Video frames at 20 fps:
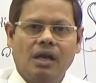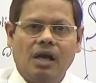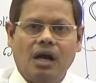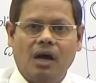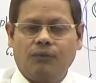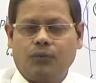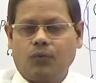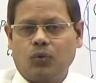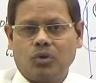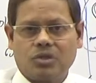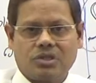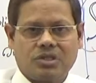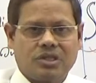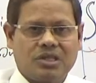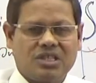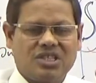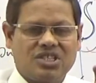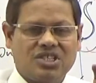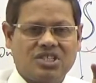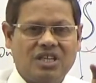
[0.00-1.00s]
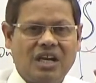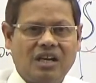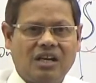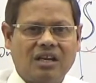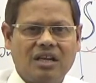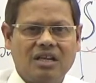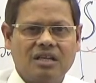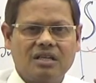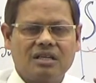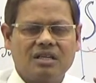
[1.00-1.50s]
Of course,
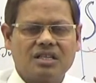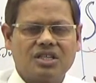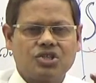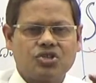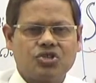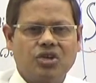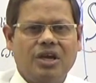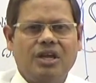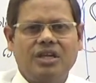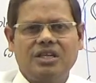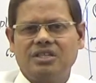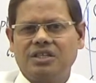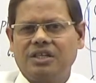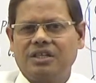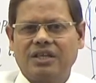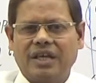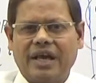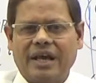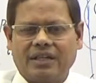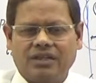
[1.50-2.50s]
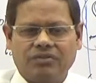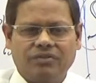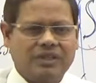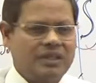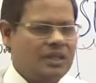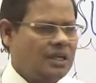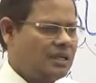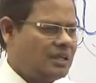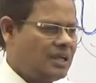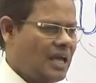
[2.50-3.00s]
central share is intact,
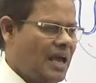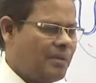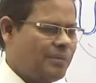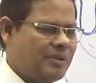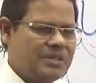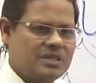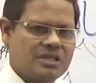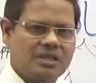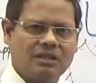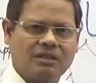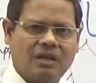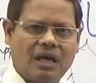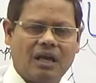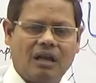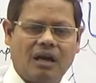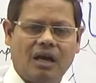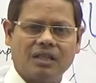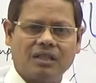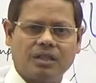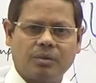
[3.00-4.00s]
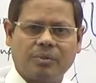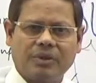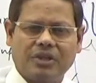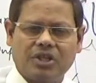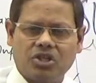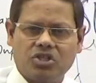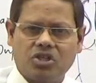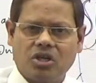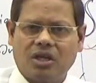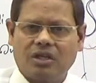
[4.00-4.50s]
whether it happens in Andhra
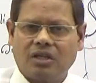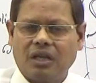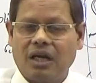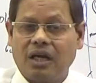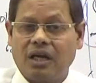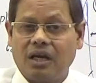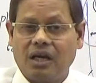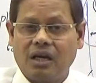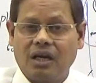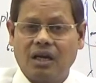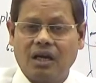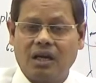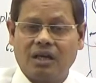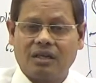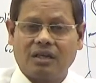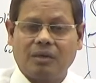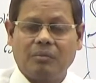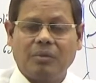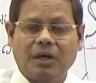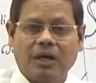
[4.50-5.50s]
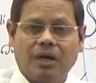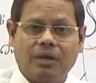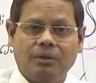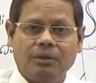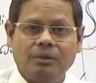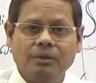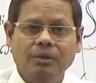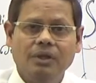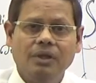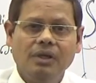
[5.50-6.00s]
Pradesh or Telangana or Tamil
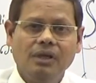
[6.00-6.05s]
Nadu,